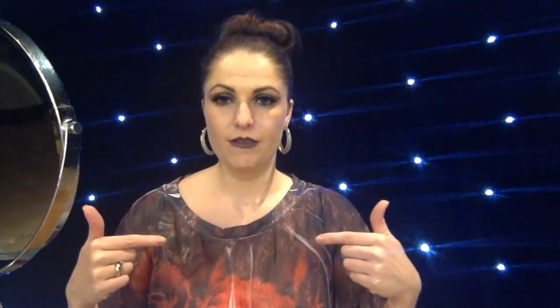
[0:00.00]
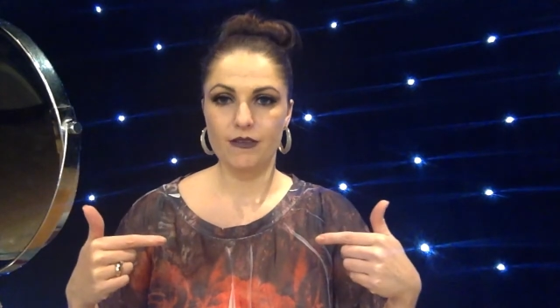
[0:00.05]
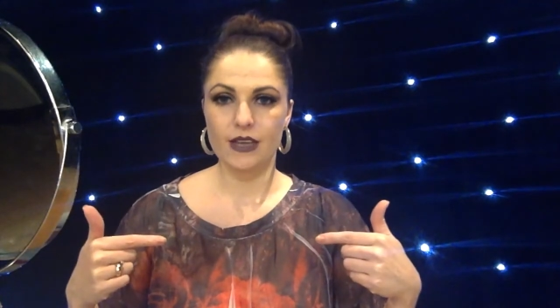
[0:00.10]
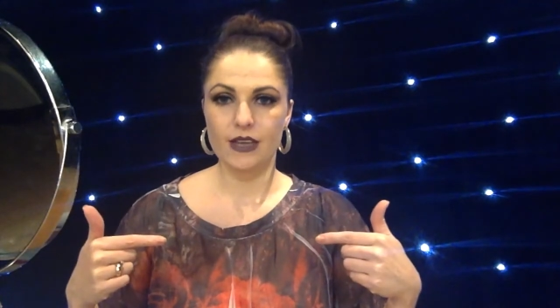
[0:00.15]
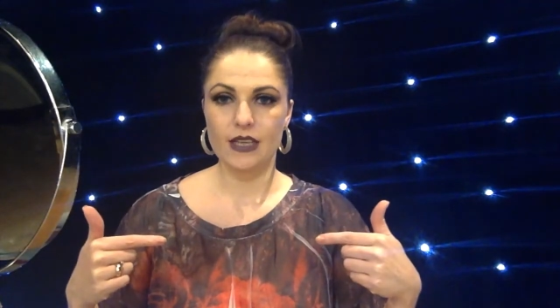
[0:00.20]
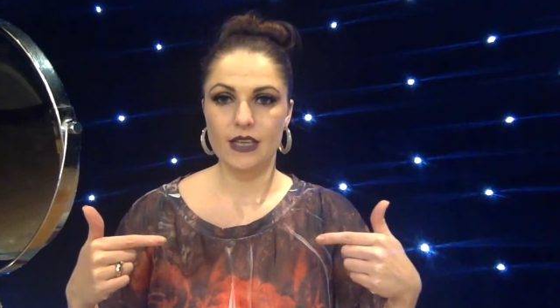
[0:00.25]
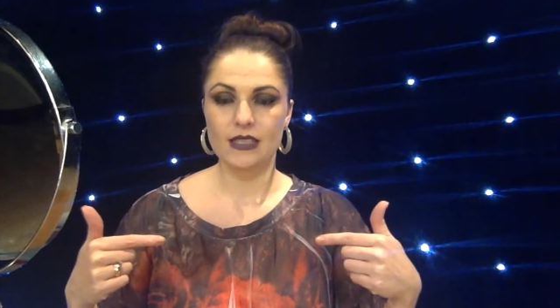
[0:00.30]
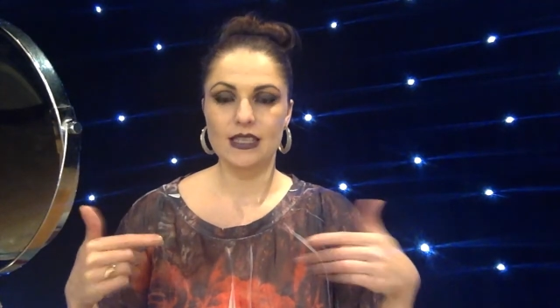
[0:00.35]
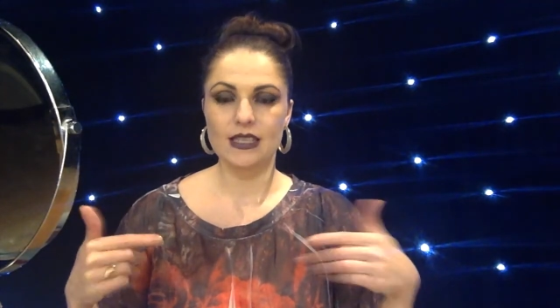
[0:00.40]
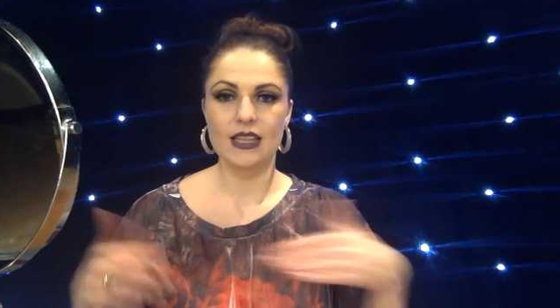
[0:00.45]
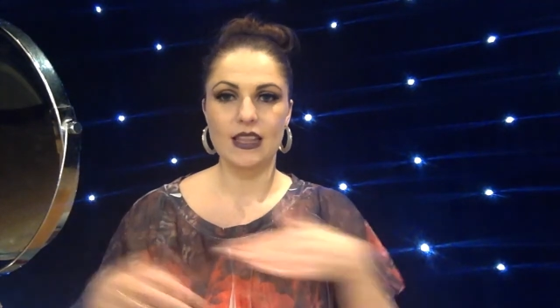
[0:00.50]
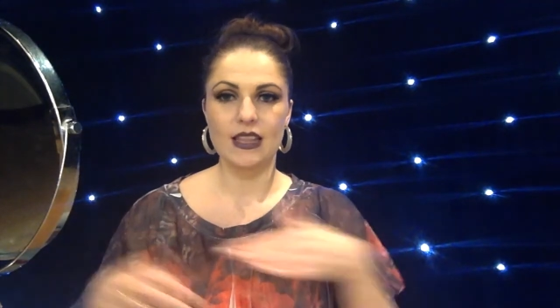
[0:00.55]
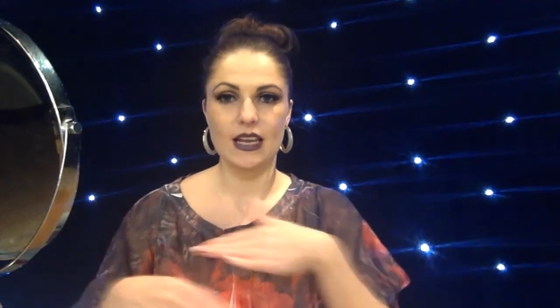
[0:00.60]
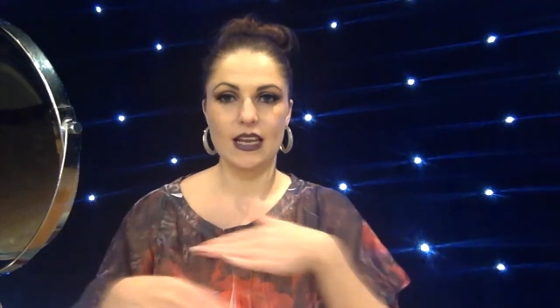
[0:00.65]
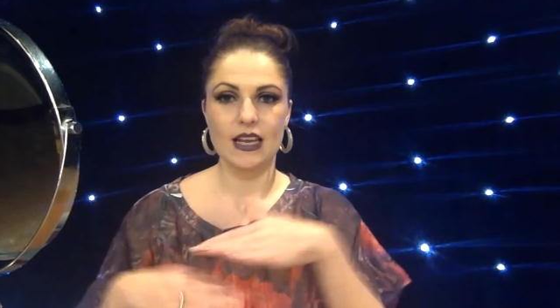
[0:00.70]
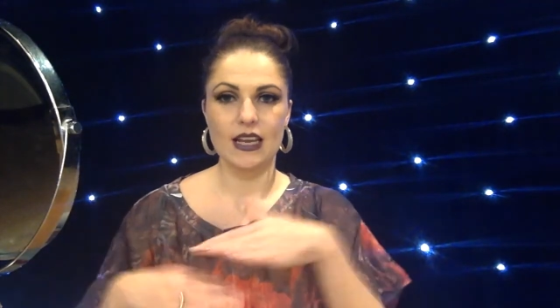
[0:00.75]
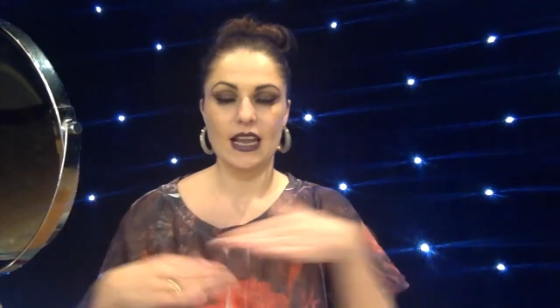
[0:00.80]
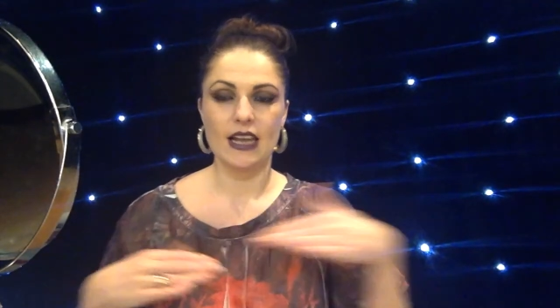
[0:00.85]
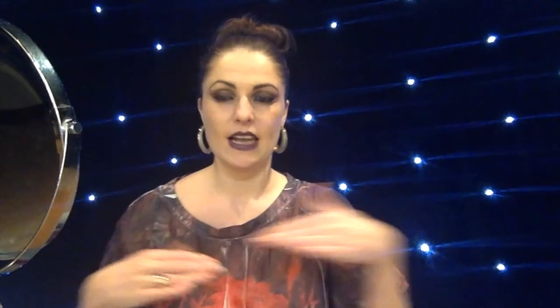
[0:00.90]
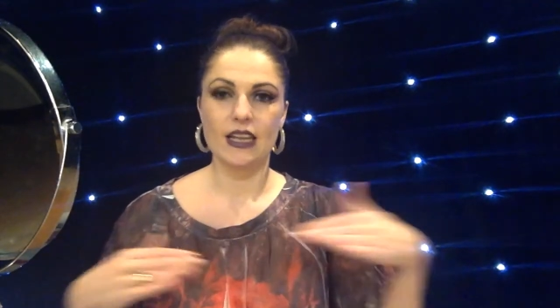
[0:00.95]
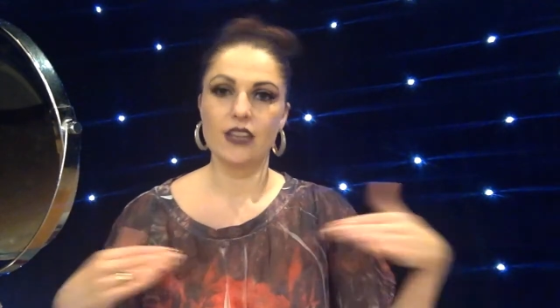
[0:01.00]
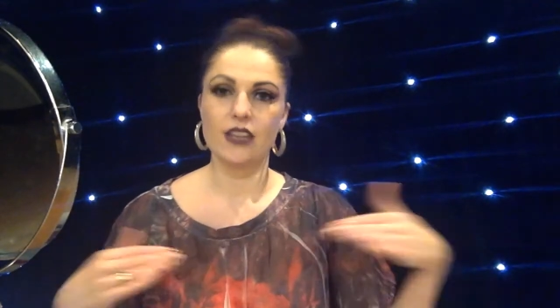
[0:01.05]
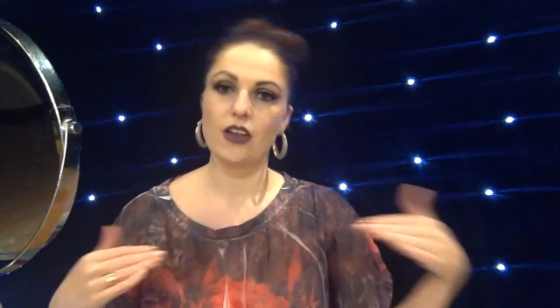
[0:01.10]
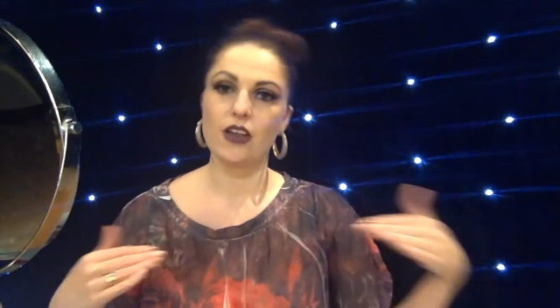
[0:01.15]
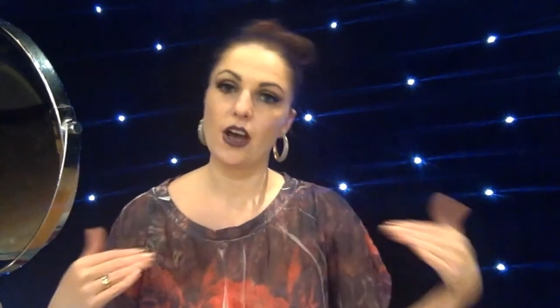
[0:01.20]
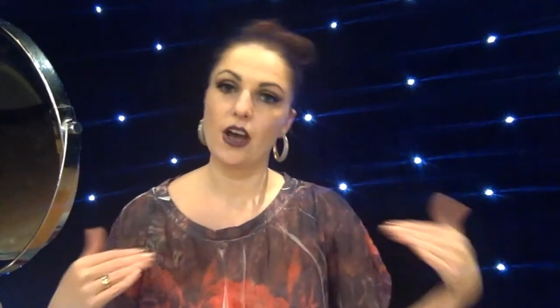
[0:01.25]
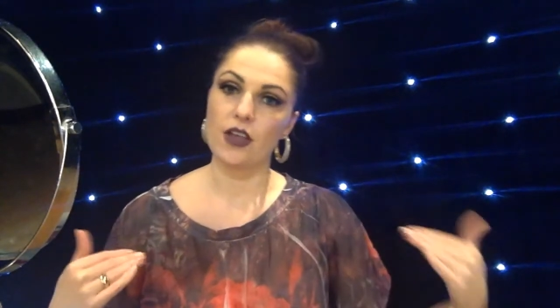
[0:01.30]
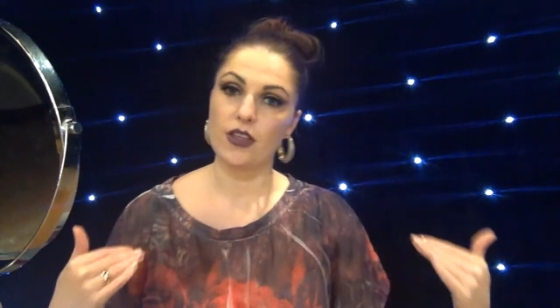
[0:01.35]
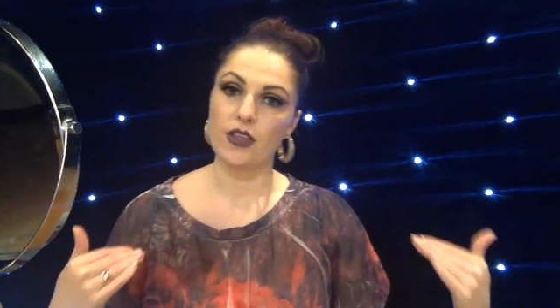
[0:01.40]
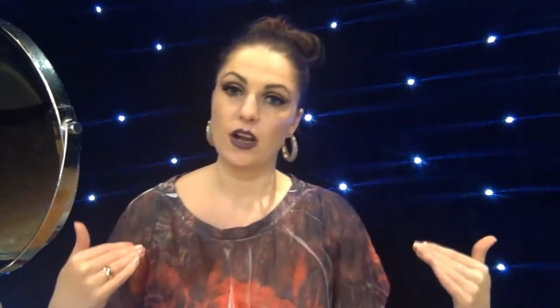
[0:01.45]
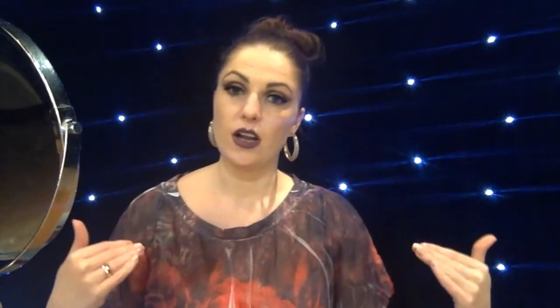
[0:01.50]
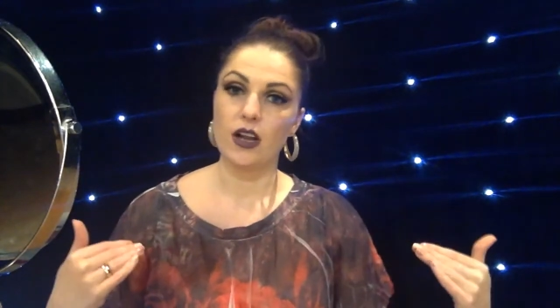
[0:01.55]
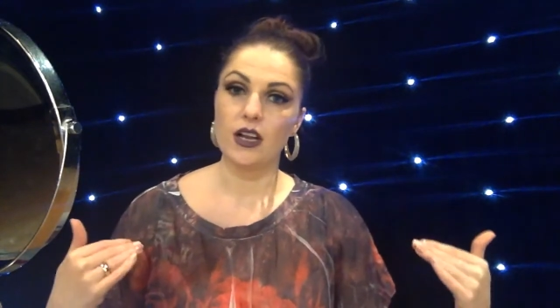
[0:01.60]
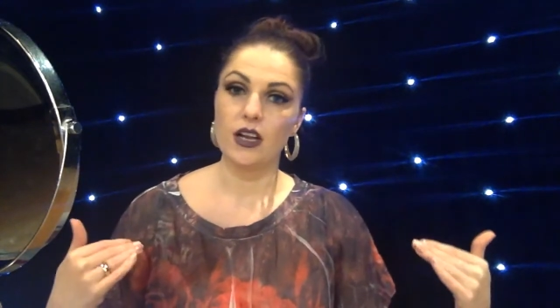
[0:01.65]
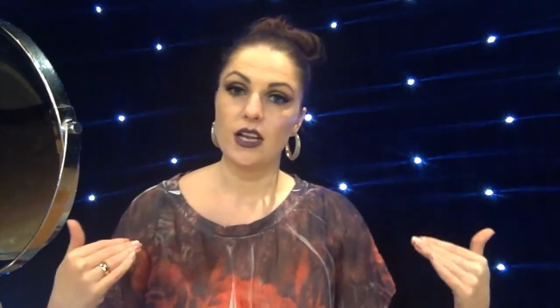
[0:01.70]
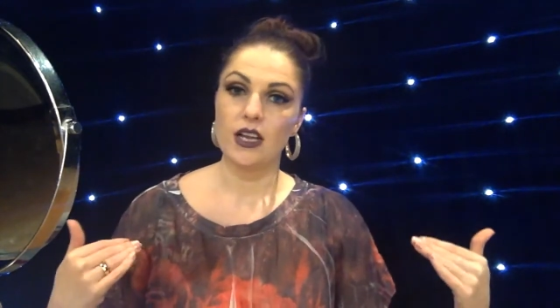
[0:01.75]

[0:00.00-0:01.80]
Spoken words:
face than any of the other